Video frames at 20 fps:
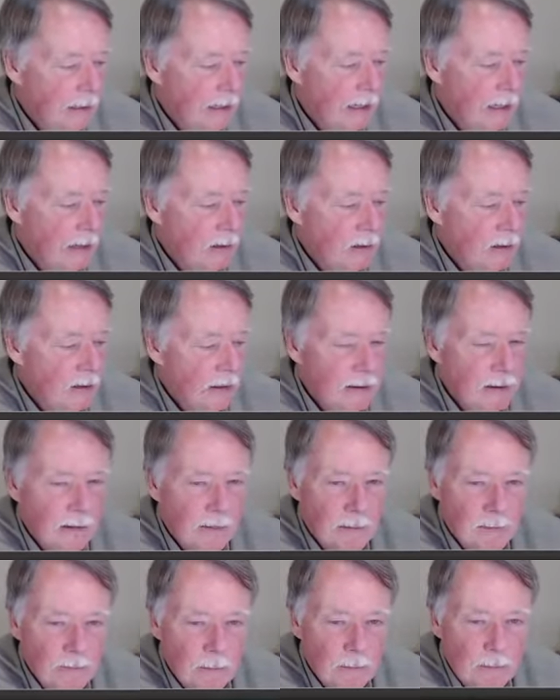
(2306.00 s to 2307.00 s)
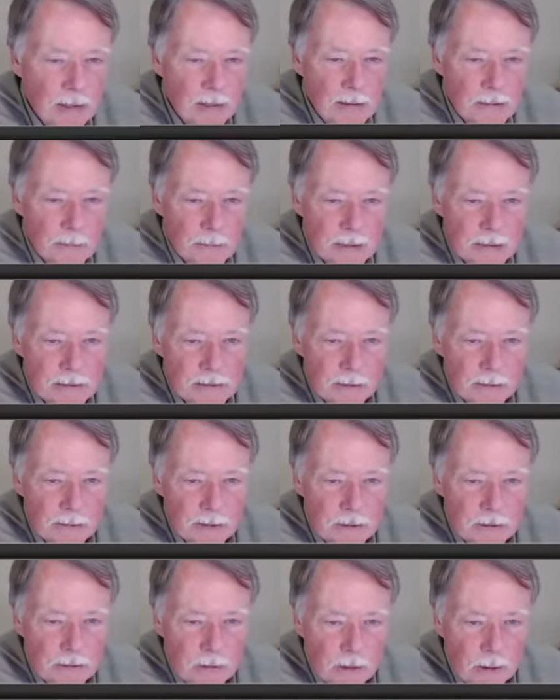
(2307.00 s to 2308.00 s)
And part of the reason
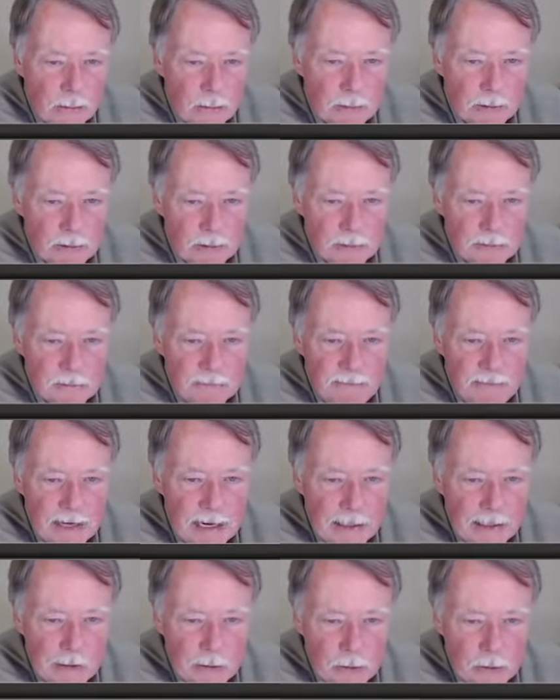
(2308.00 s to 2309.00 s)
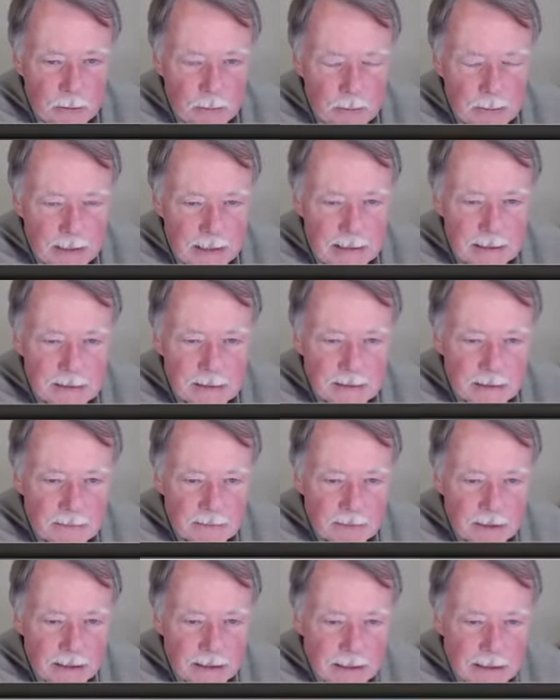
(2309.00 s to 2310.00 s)
crystal opal is valued because it's
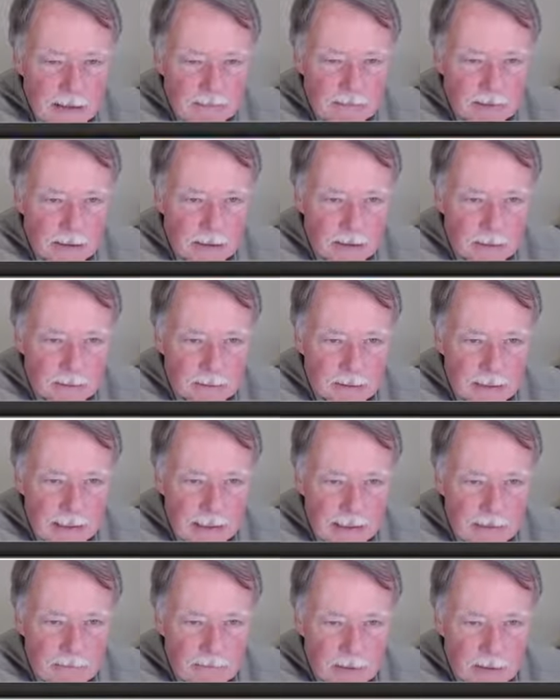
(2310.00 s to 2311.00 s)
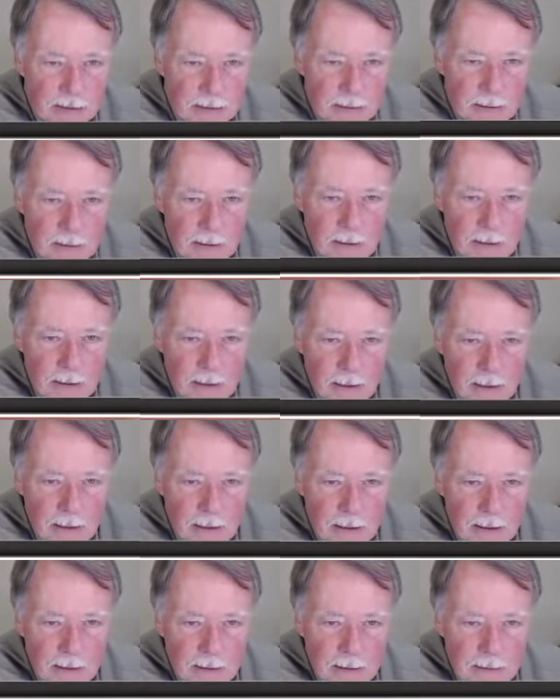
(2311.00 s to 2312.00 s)
very difficult to have a,
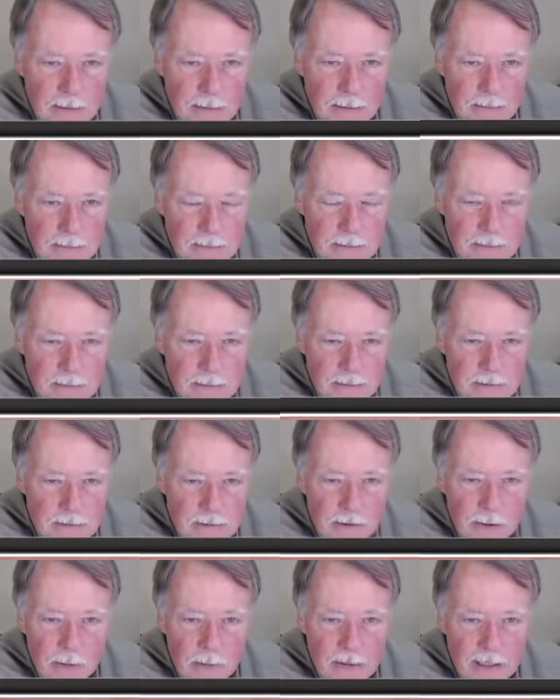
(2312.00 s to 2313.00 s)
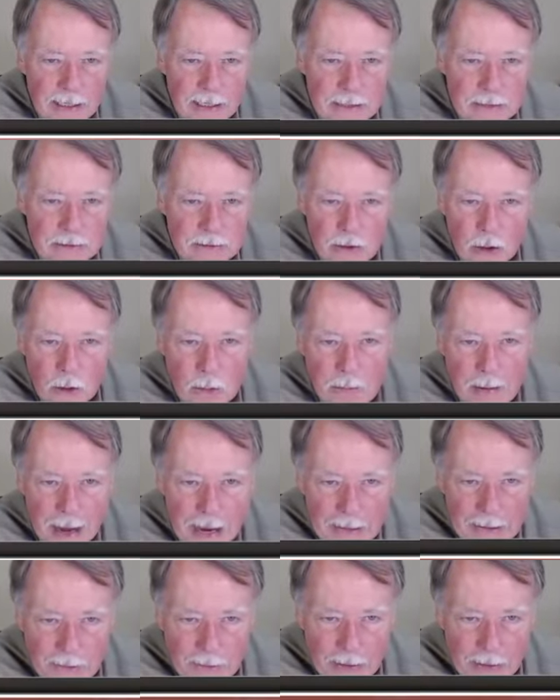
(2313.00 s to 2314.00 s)
a, a stone that has no
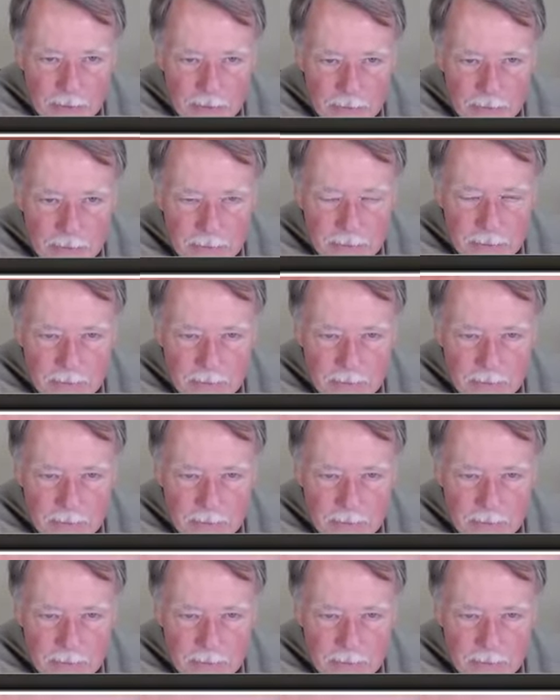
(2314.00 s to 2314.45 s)
background,